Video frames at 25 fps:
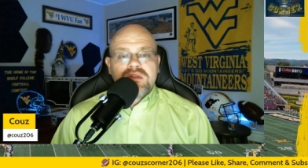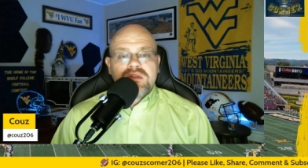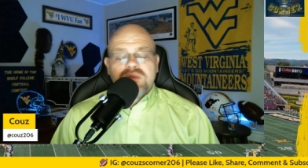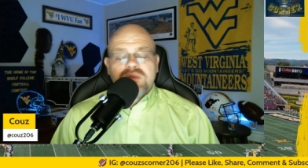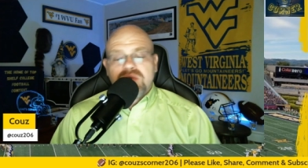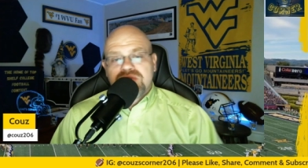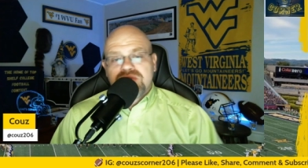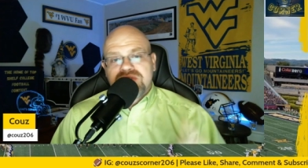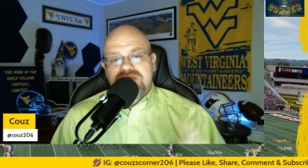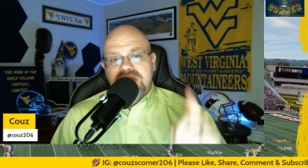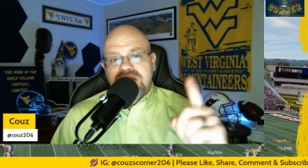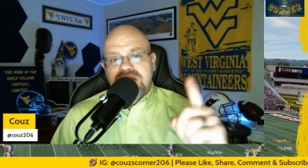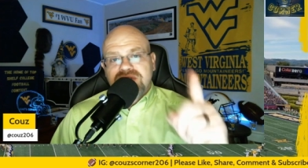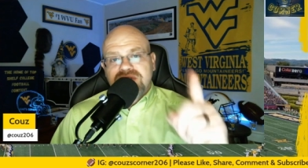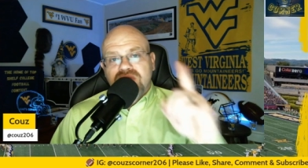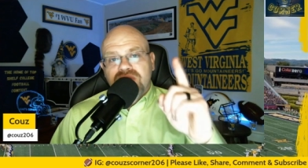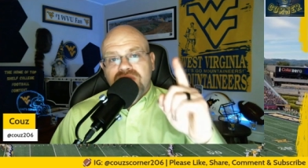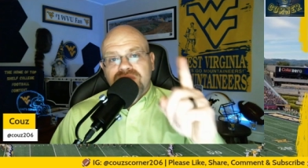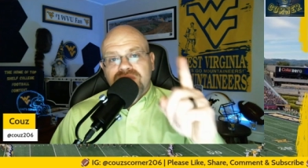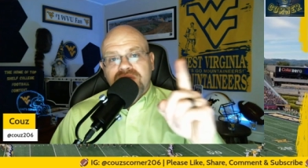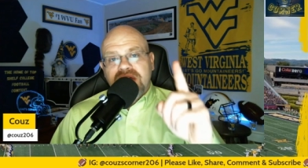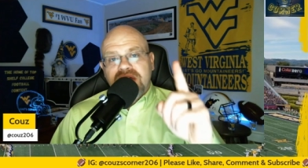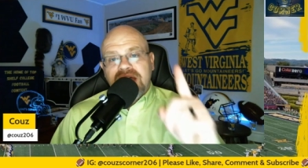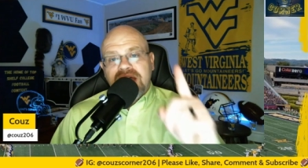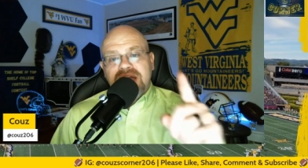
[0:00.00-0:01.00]
So stay tuned
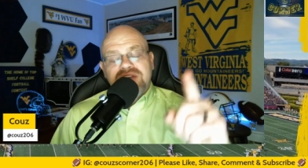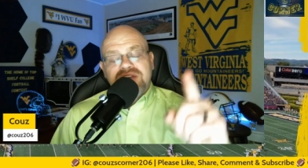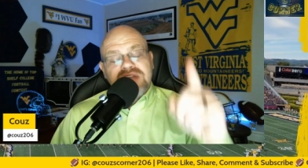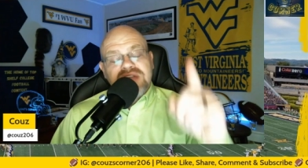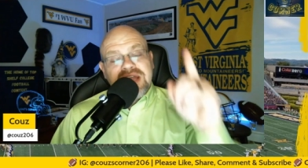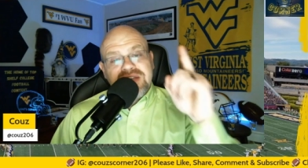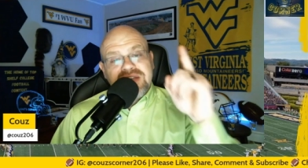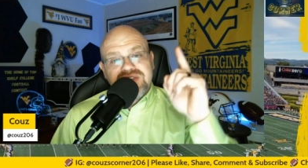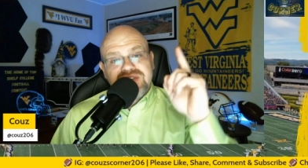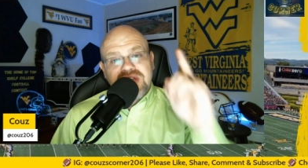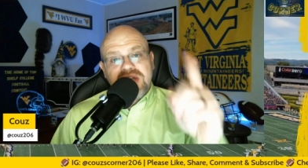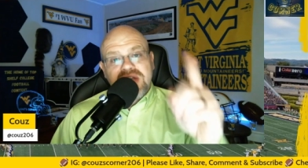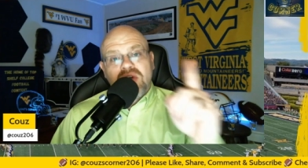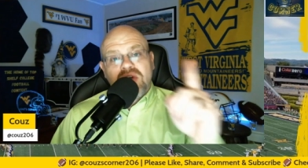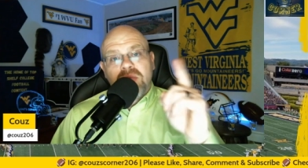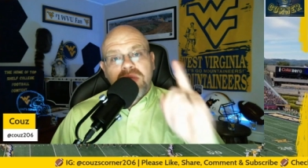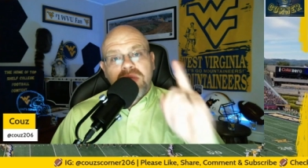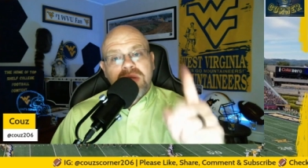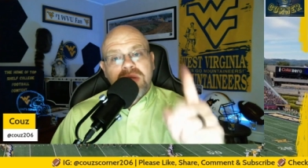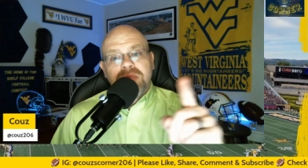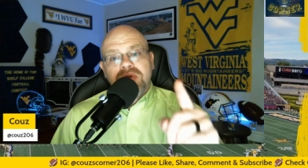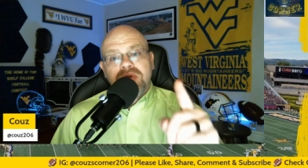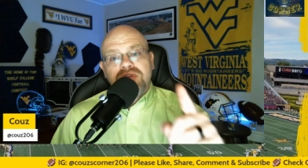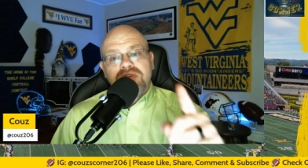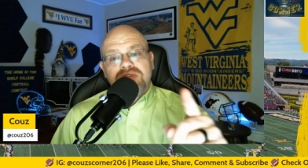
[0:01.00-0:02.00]
for that. And channel
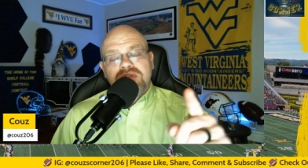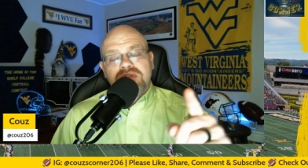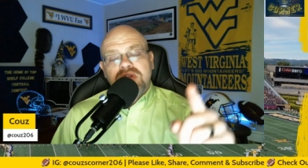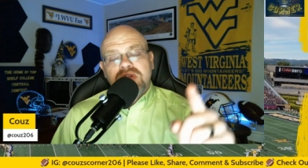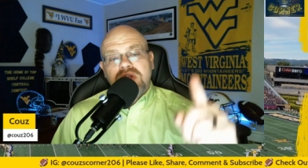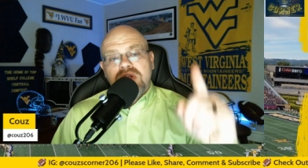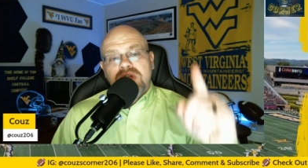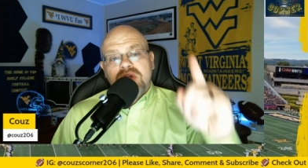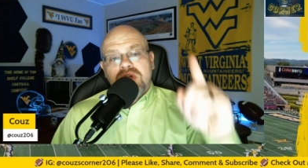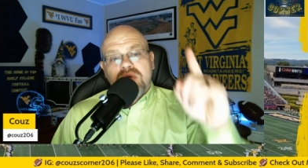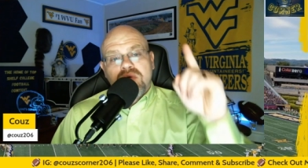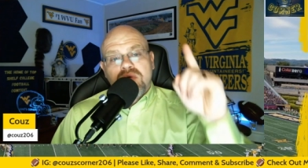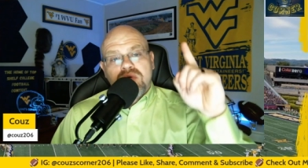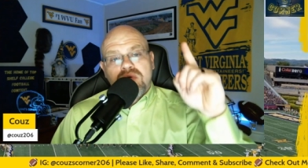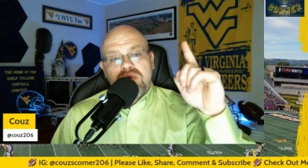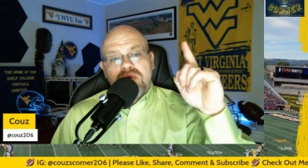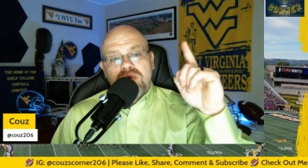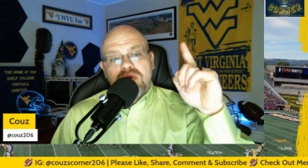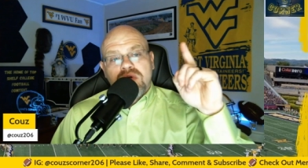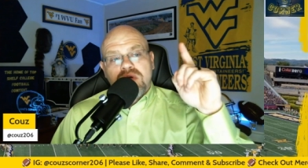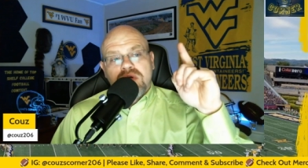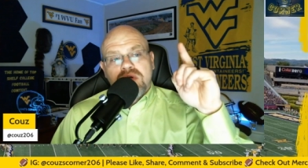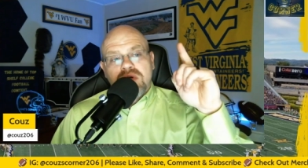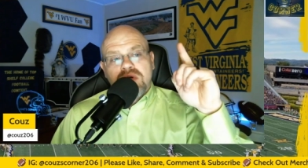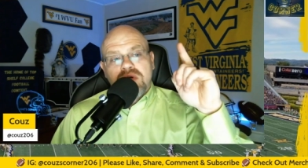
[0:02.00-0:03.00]
members
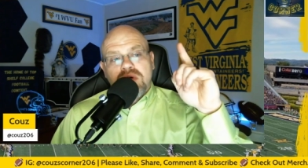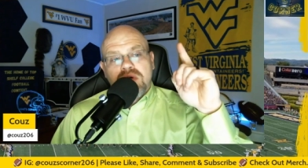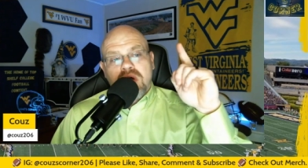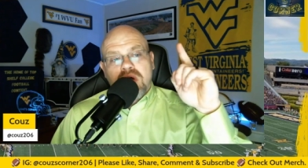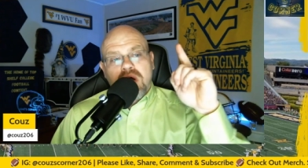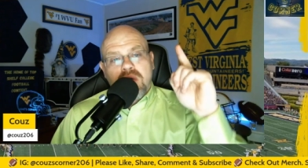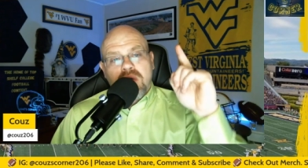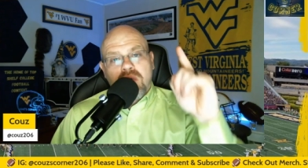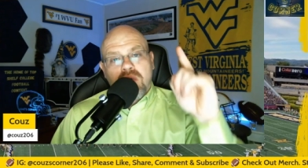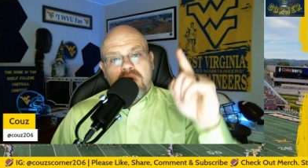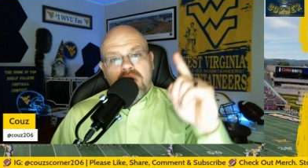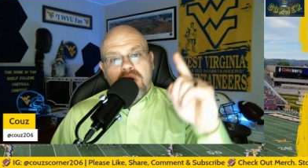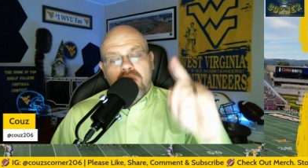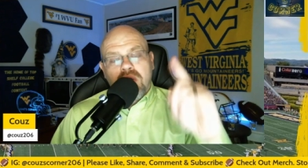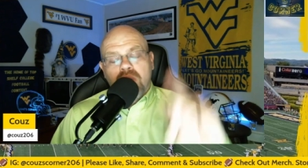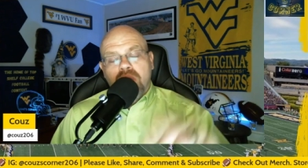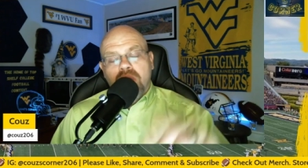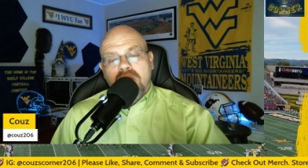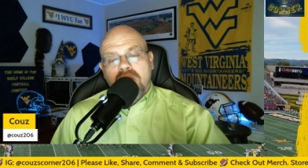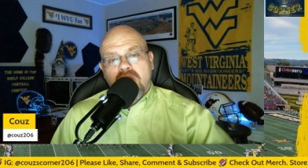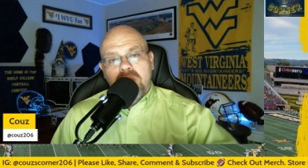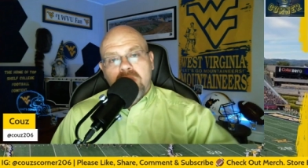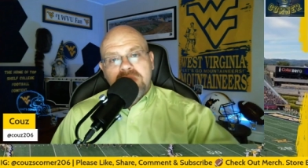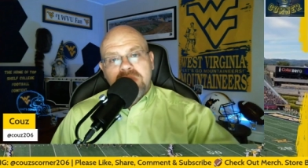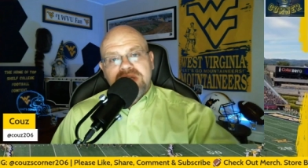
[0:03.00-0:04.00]
will
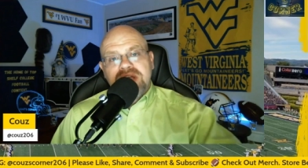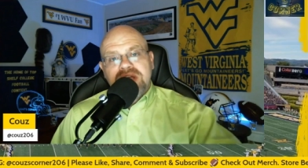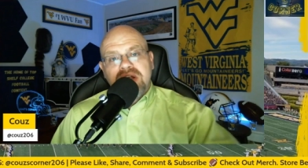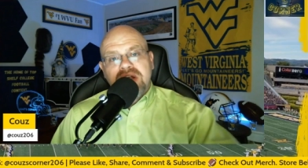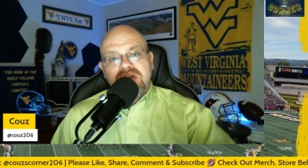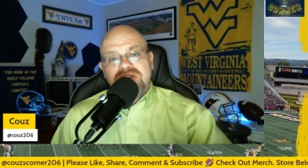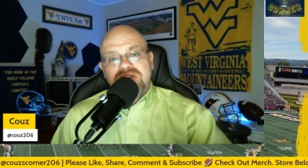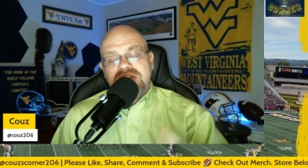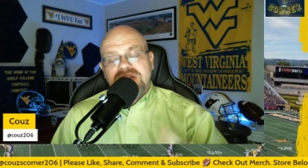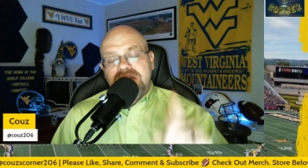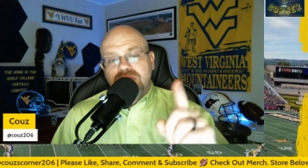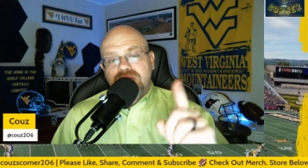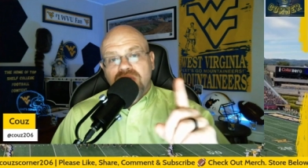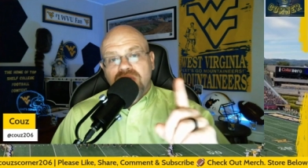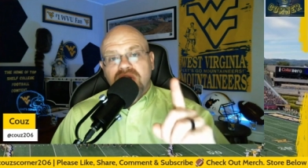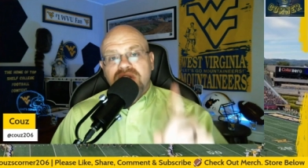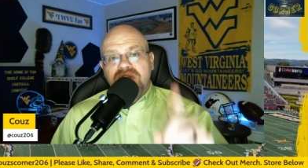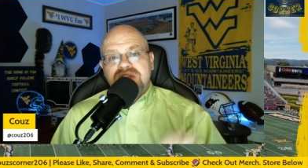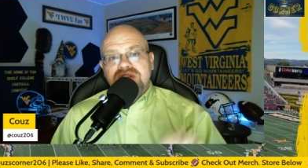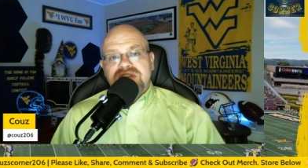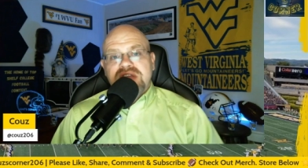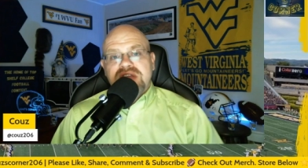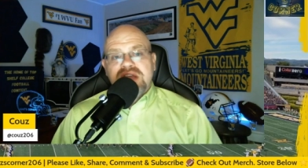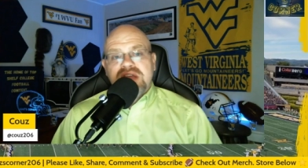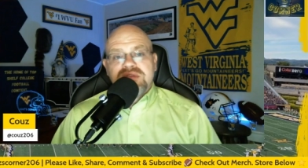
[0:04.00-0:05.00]
all be guaranteed one of
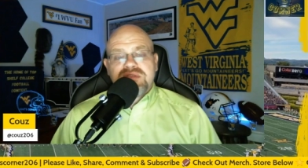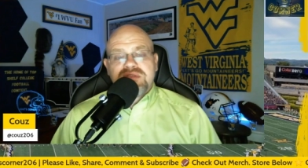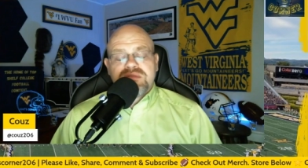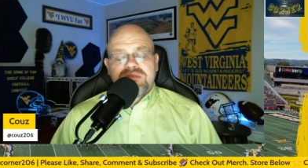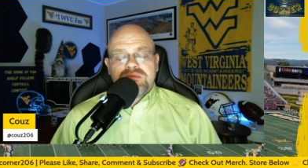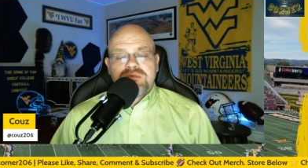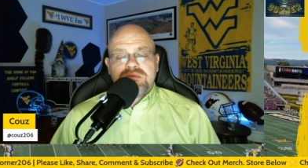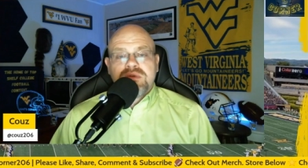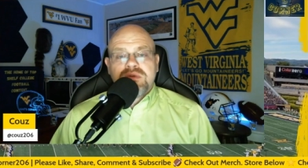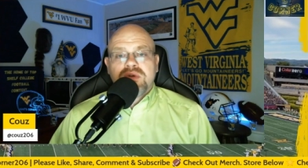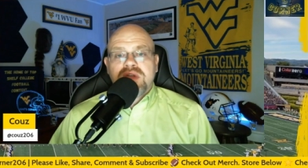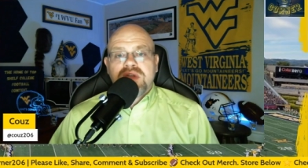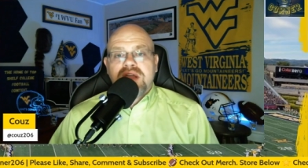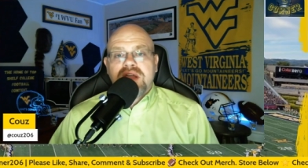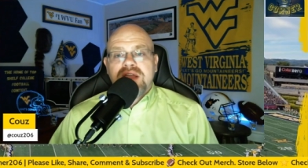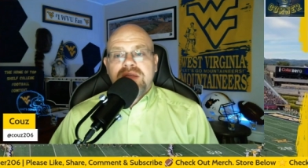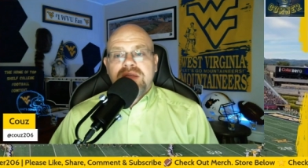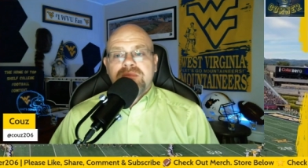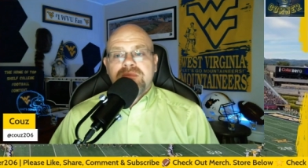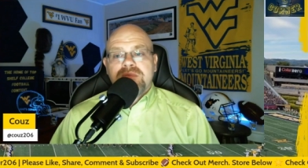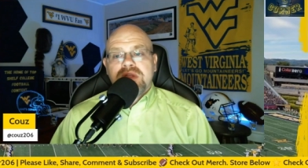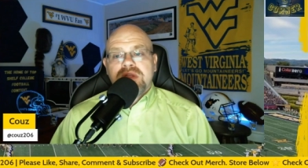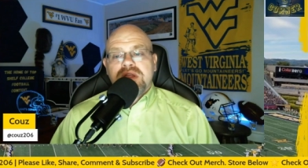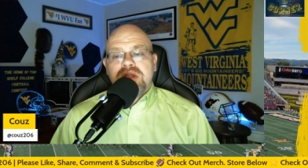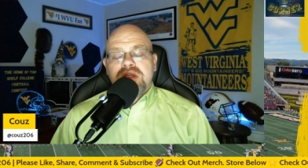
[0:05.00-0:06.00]
these gifts, okay?
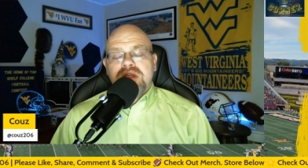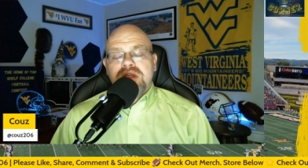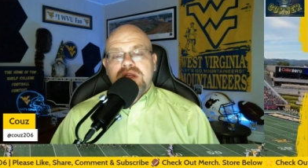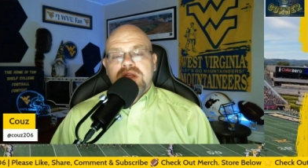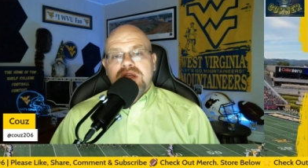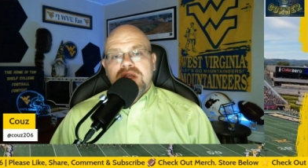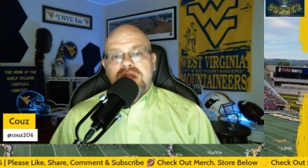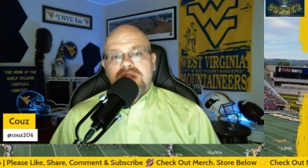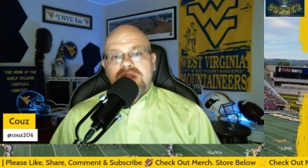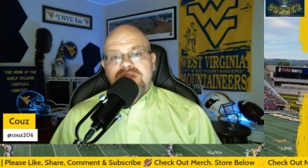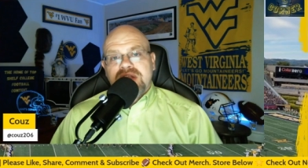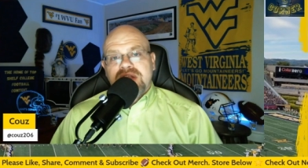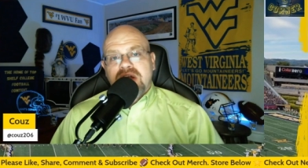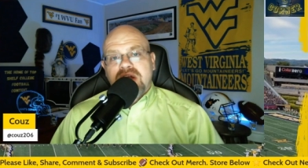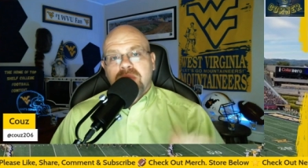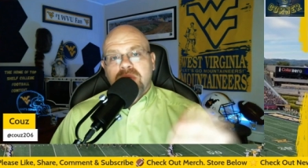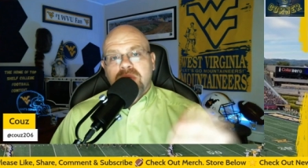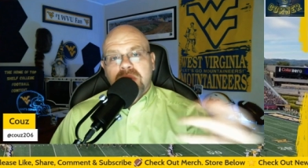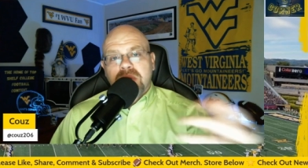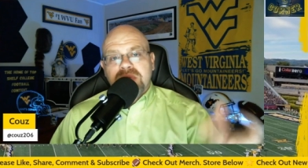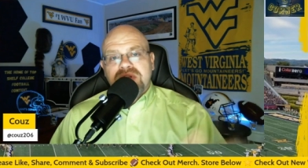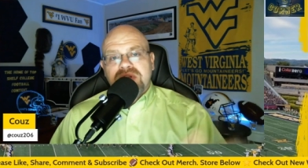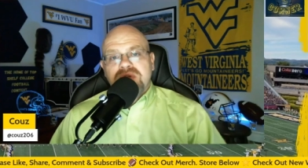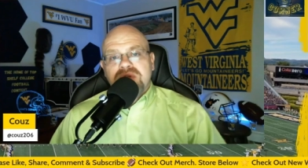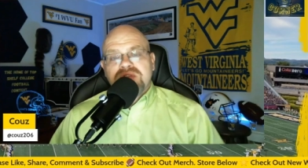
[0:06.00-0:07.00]
And then I'll
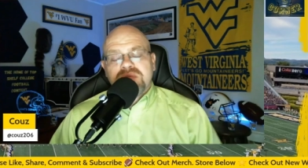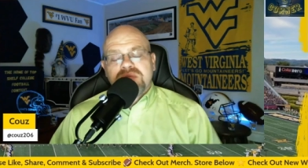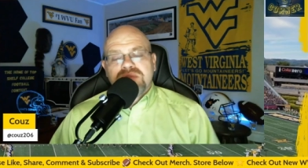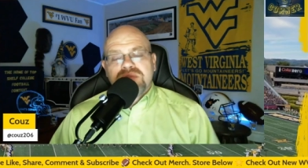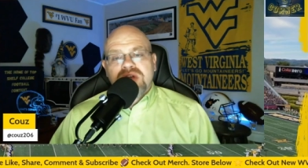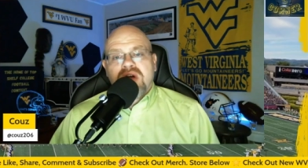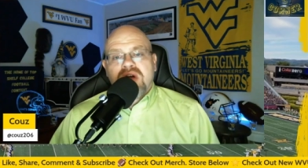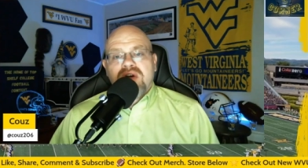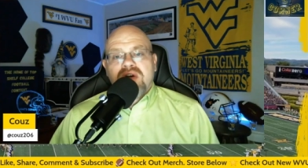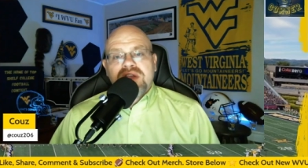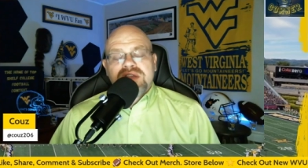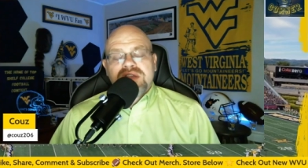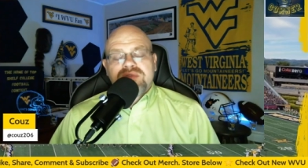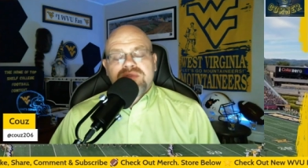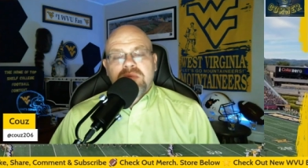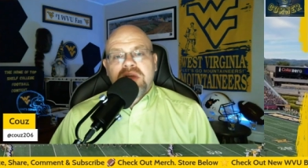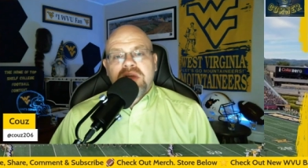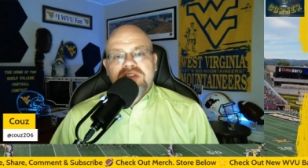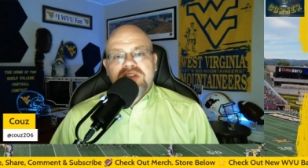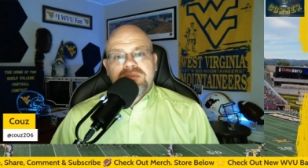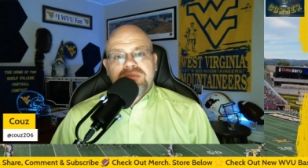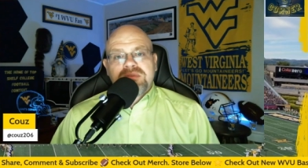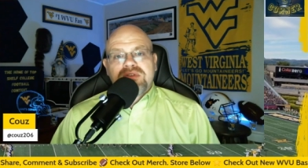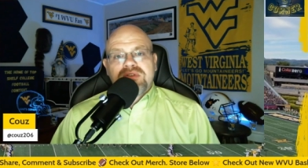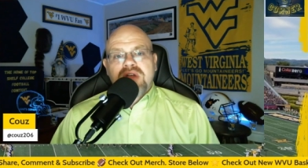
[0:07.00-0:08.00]
probably do some drawings for my
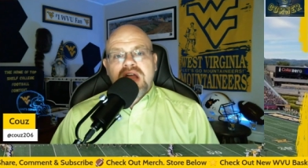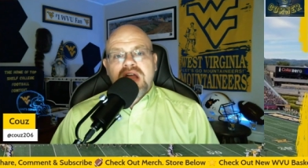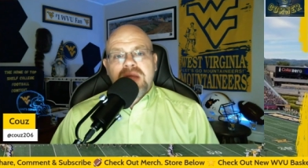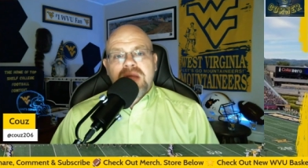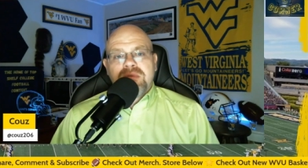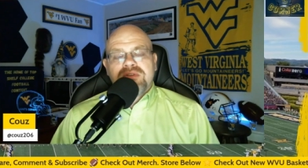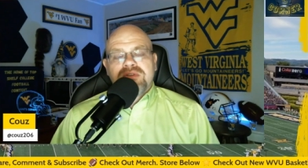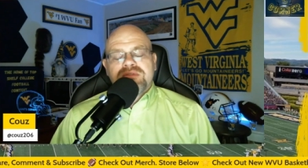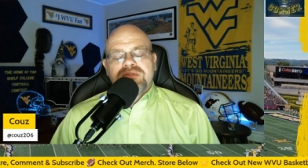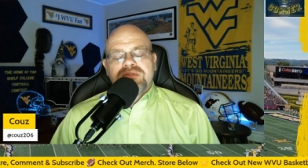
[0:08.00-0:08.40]
subscribers.